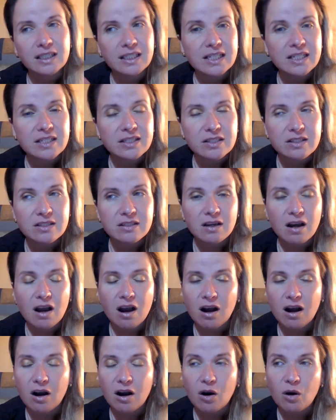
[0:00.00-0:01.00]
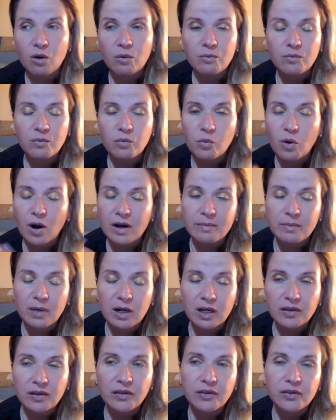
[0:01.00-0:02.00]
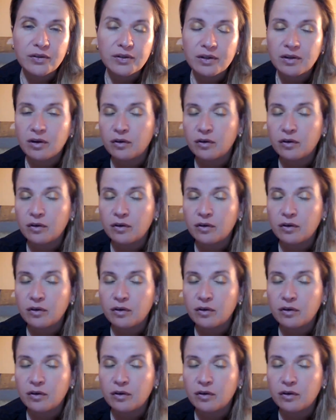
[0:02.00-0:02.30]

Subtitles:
least 1 month